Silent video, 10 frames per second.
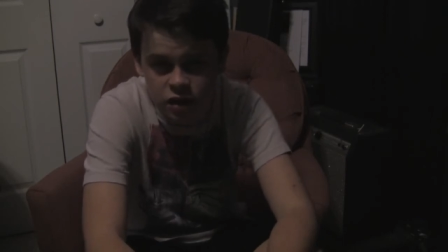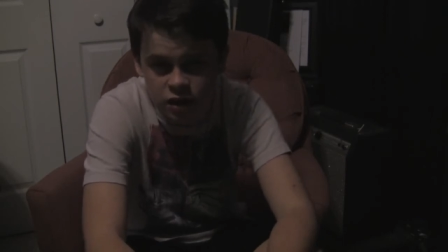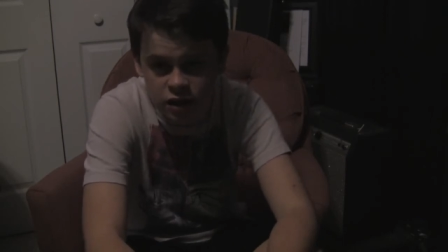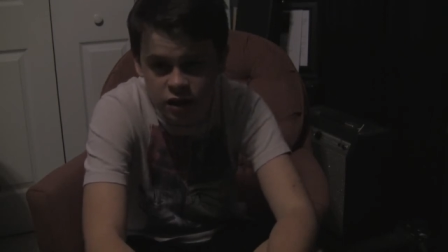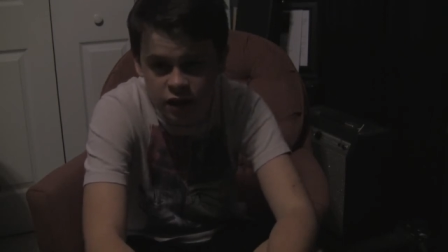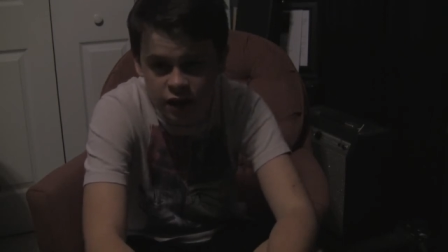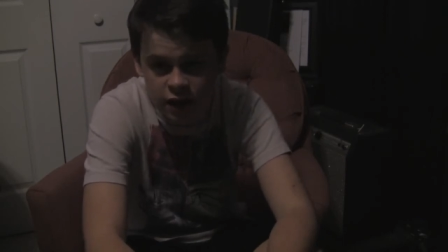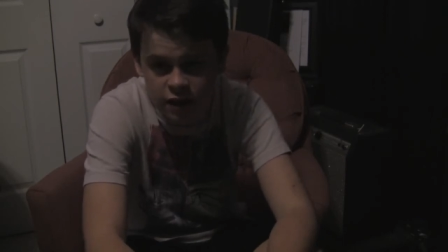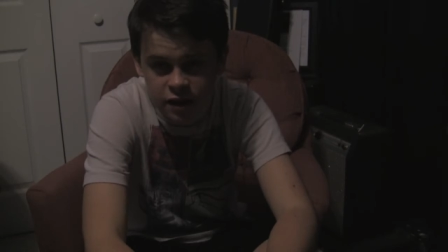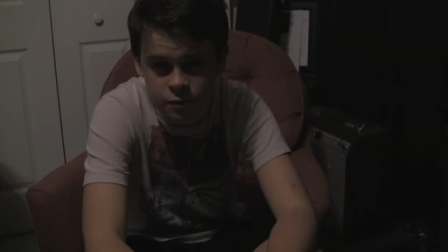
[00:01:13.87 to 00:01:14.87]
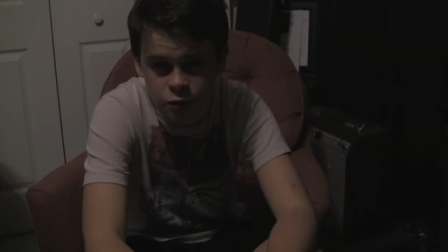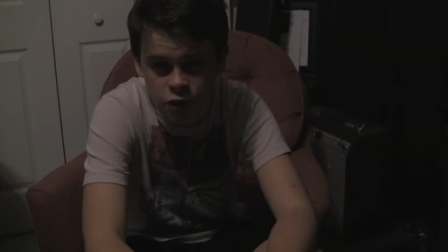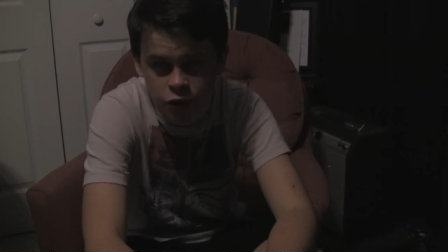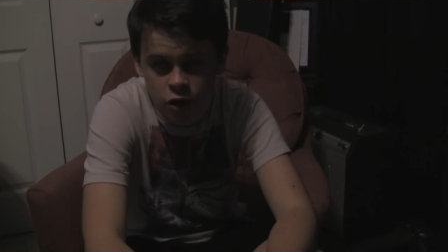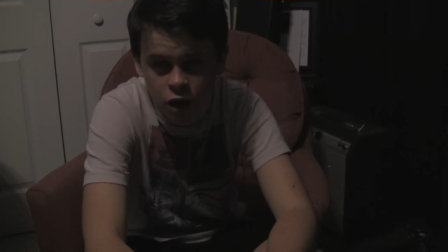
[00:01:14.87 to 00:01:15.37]
He and his
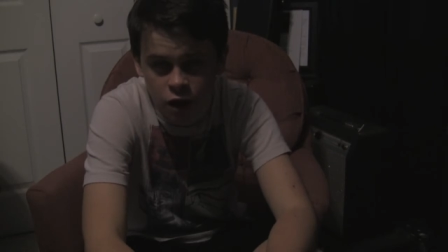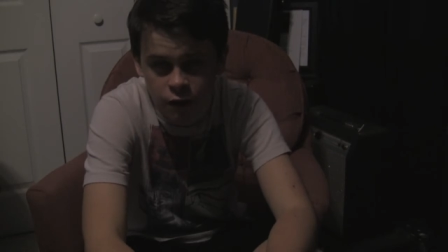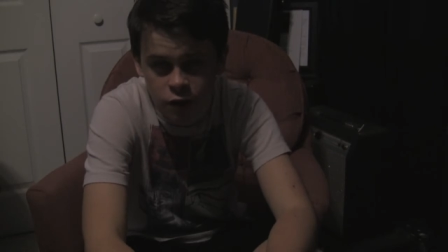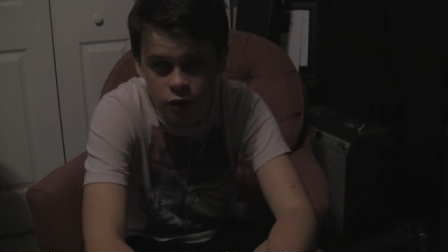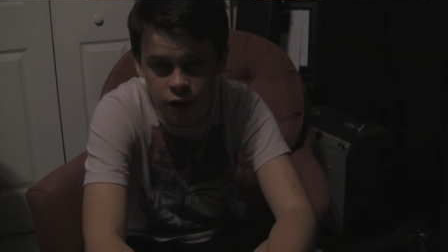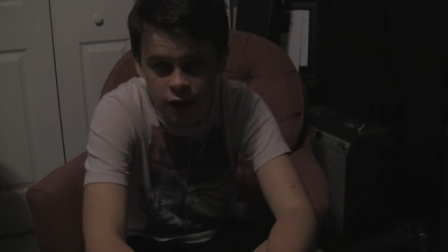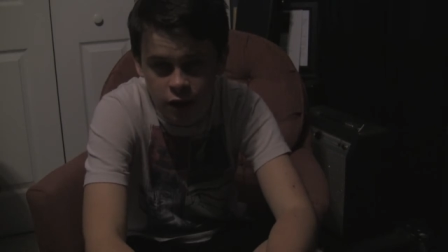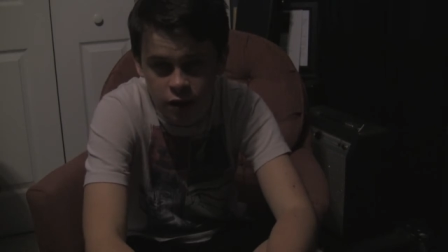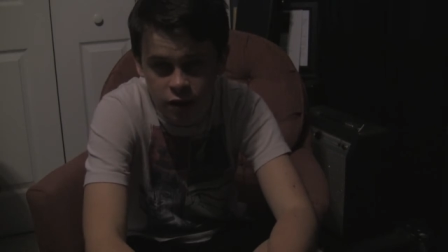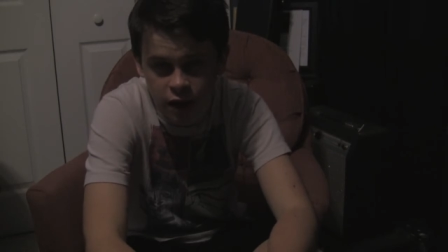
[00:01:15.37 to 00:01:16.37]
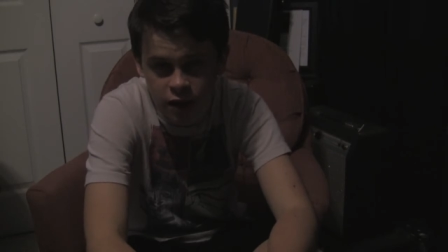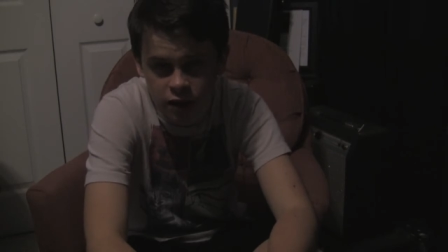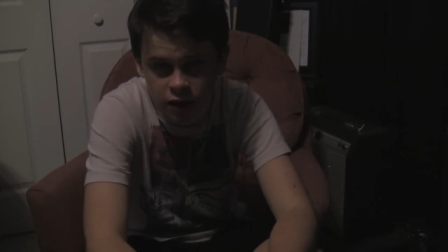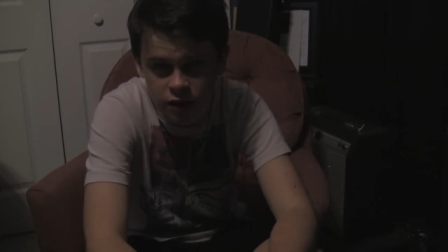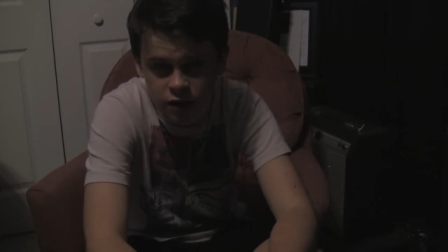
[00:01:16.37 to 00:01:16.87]
brother Oliver and
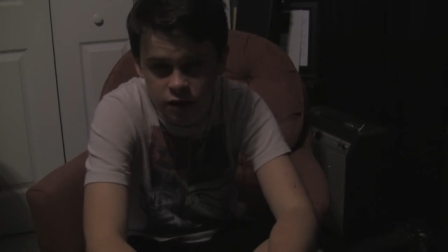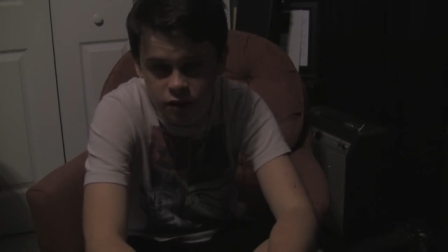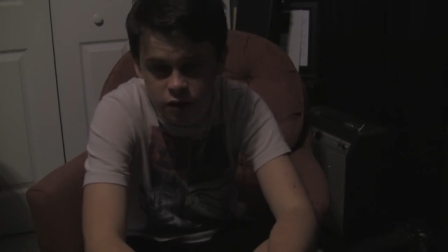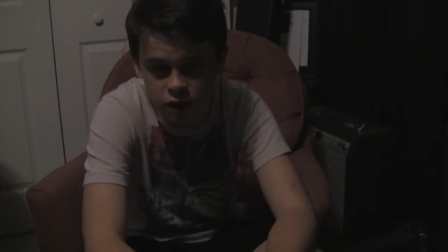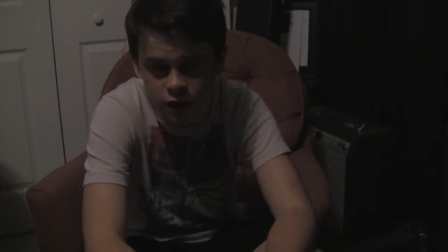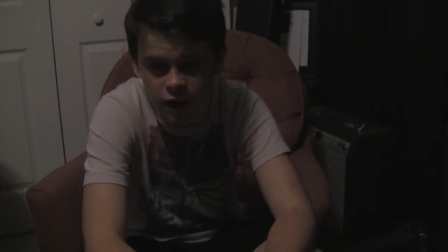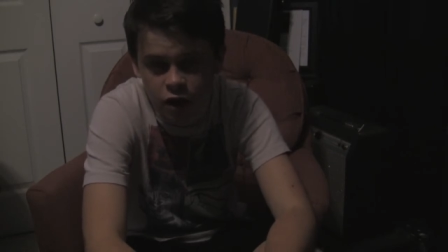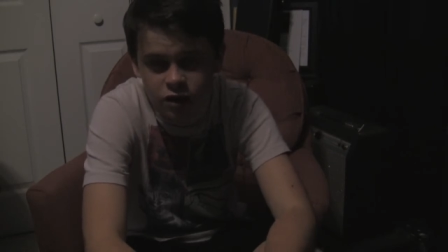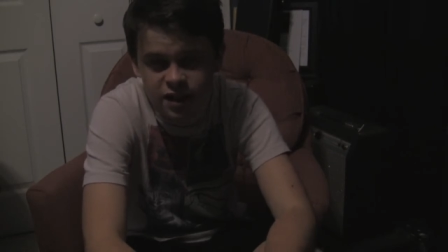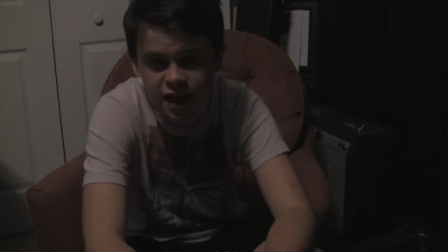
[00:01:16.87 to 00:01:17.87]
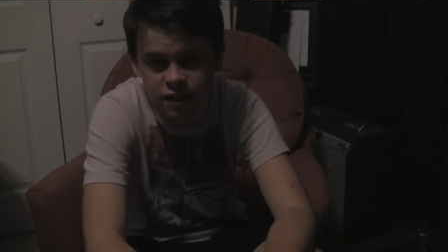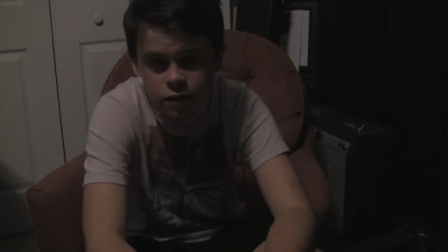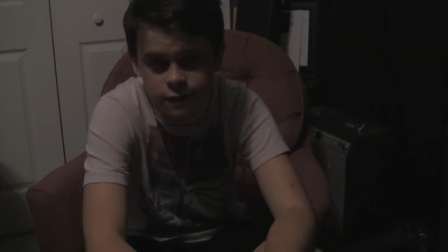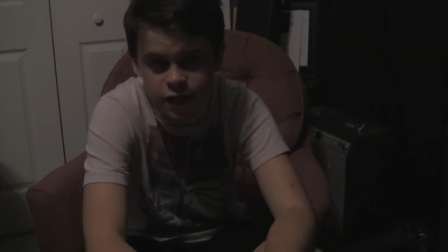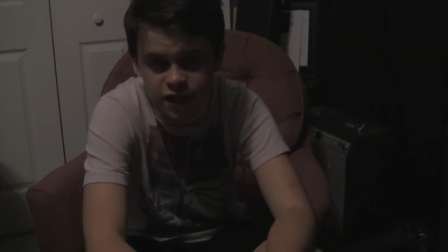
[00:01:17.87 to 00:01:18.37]
Elliot, uh, they are
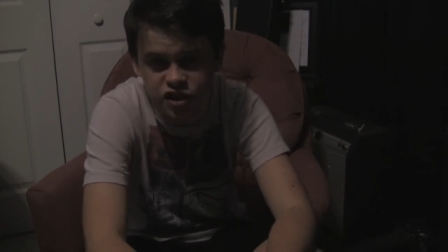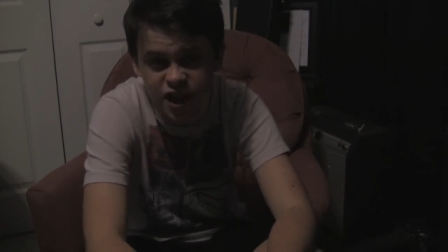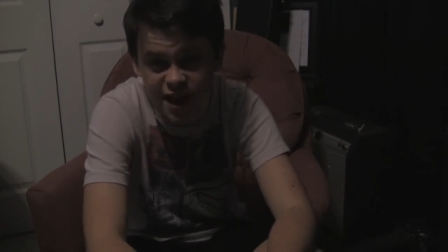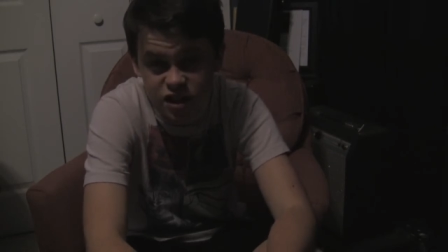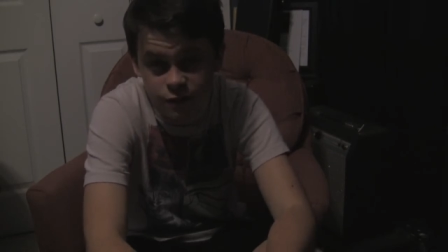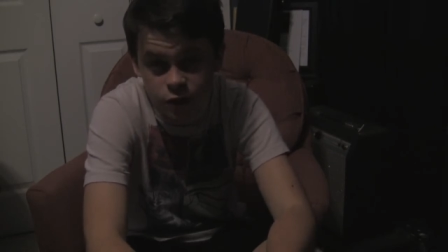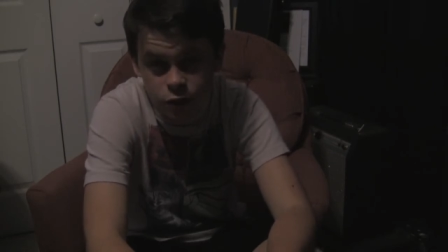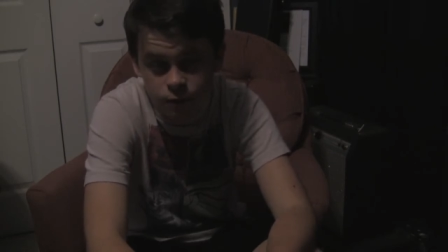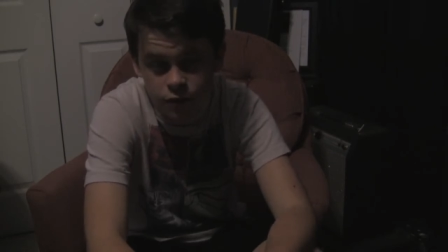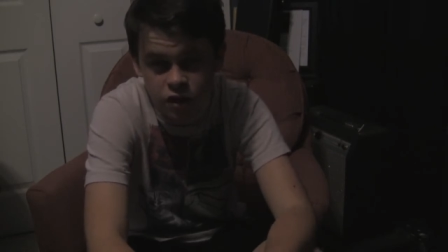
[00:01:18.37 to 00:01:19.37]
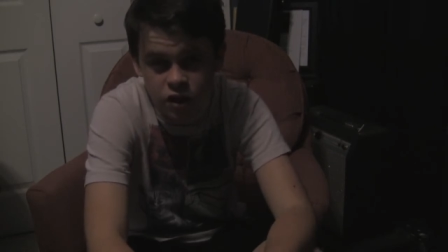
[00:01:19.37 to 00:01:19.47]
detectives in Jacksonville.